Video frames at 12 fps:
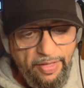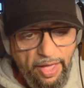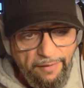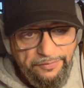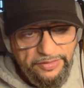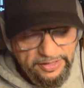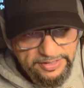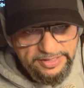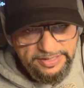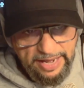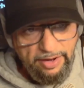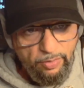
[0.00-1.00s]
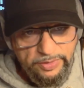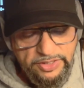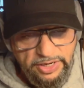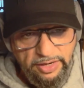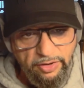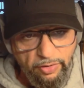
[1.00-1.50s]
of
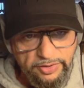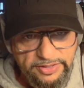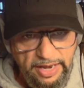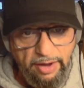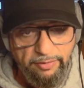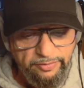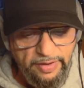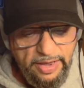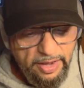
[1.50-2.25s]
distinguishing yourself.